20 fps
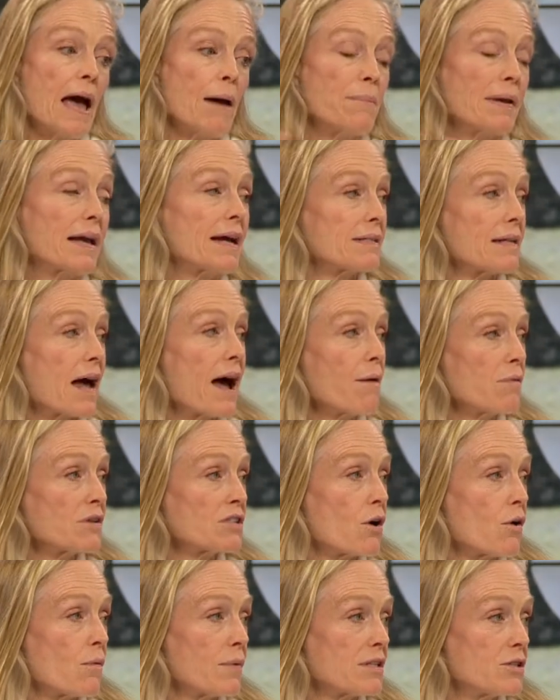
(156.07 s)
because I was
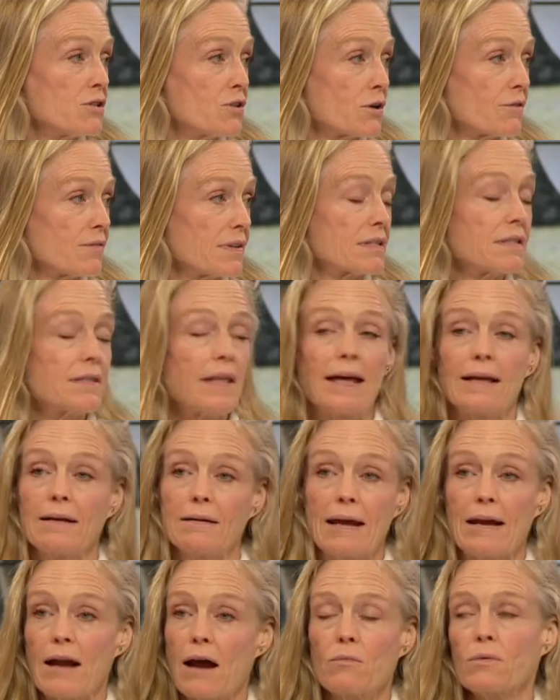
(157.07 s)
always nervous that,
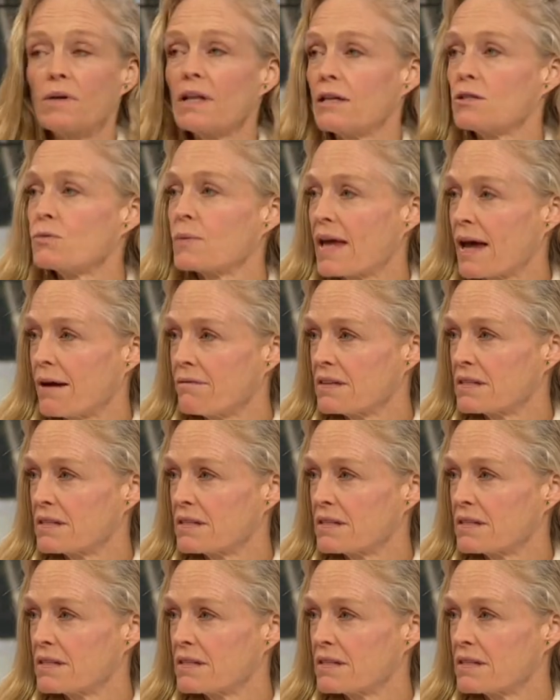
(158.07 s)
and I realize we have